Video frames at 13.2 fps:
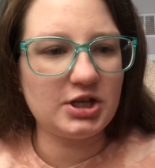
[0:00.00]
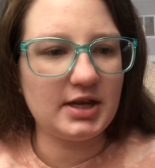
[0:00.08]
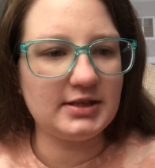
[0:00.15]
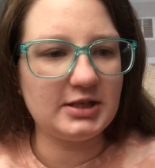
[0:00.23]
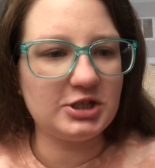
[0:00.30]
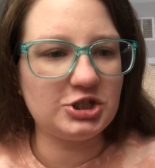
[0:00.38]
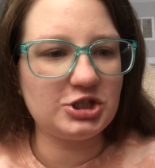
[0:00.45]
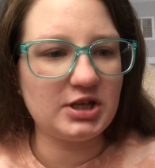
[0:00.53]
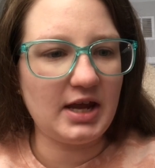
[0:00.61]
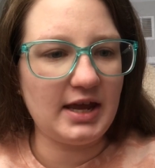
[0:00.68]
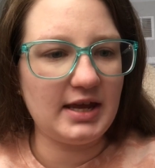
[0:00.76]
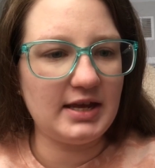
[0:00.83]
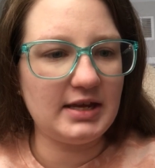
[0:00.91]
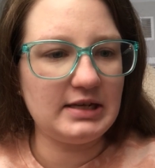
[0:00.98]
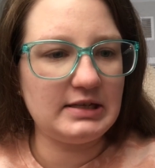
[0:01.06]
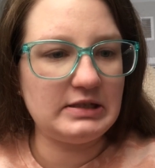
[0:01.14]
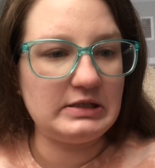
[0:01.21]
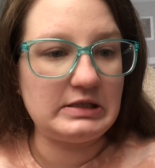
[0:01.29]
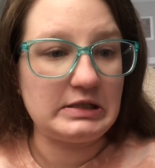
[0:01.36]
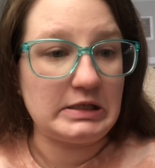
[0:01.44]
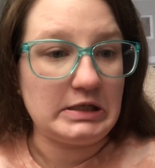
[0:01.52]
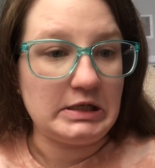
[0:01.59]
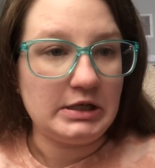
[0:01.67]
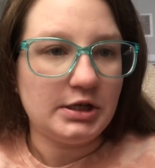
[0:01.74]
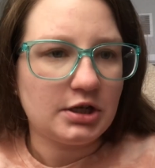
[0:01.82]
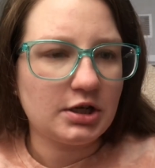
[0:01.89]
And the shades
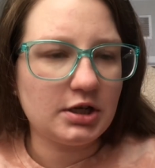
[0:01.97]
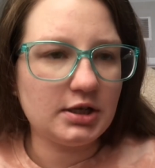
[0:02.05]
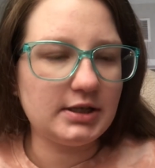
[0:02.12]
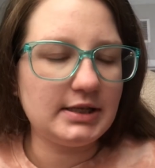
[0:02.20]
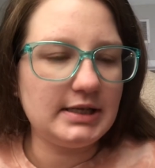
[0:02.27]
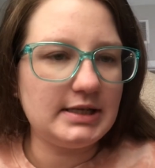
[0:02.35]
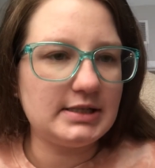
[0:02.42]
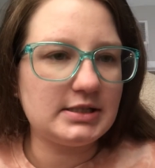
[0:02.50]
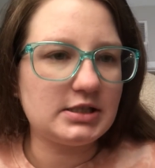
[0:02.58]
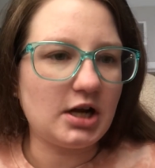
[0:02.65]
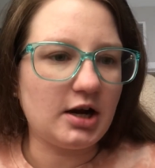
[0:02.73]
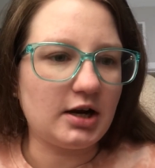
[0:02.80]
currently in stock